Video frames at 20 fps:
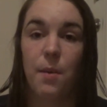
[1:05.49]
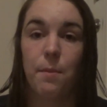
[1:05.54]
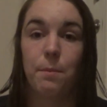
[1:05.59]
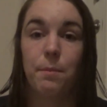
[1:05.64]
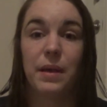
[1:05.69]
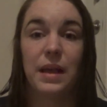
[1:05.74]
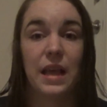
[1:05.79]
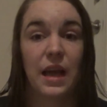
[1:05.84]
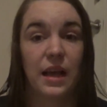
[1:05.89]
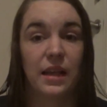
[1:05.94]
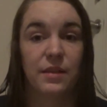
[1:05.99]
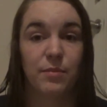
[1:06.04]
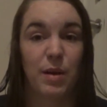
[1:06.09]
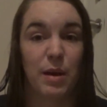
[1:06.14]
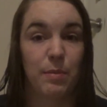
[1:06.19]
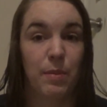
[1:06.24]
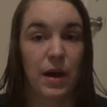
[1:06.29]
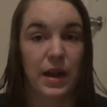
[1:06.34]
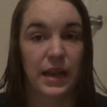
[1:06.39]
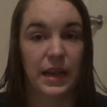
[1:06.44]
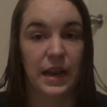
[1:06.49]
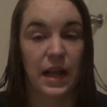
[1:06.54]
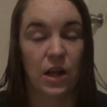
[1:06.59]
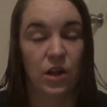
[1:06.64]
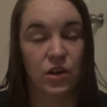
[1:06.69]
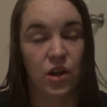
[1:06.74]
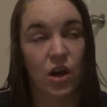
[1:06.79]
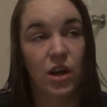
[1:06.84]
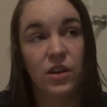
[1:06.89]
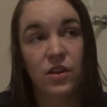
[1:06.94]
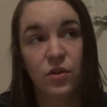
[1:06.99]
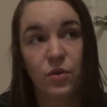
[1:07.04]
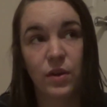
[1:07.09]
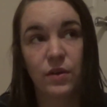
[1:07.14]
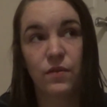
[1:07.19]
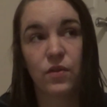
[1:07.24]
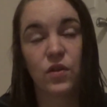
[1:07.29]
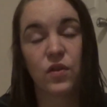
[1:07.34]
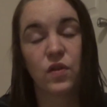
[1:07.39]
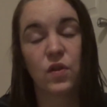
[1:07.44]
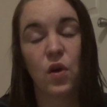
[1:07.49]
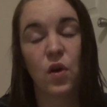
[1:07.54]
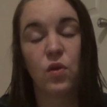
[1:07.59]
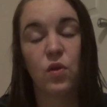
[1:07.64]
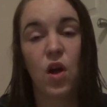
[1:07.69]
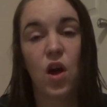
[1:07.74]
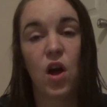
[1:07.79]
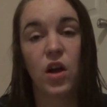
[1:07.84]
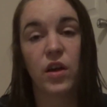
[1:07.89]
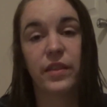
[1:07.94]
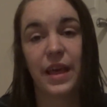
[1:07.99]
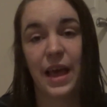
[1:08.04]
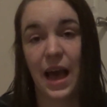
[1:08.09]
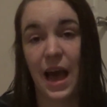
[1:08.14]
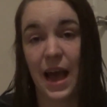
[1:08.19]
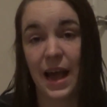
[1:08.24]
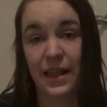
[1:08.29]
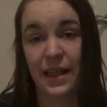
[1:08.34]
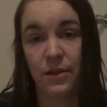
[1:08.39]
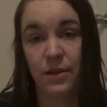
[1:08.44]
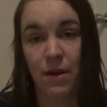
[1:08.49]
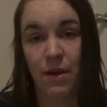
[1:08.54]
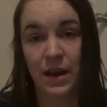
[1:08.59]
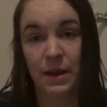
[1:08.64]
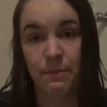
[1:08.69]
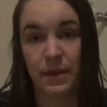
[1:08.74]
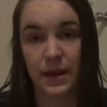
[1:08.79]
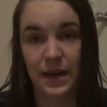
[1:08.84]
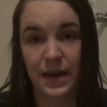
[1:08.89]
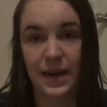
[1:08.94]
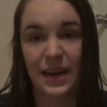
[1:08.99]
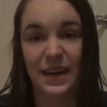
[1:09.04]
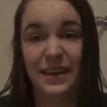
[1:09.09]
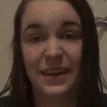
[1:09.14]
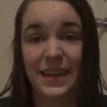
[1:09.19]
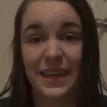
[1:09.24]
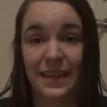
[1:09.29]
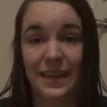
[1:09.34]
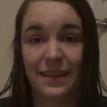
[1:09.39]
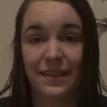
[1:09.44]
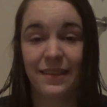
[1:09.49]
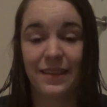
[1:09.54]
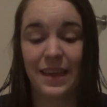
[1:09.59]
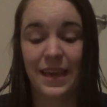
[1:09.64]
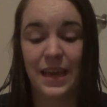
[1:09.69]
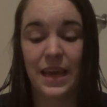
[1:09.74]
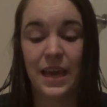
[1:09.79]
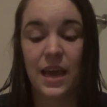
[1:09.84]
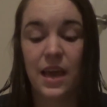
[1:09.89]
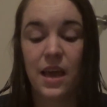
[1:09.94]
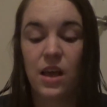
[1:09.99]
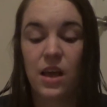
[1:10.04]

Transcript: Because my body had held on to it for so long, they highly recommended a D&C.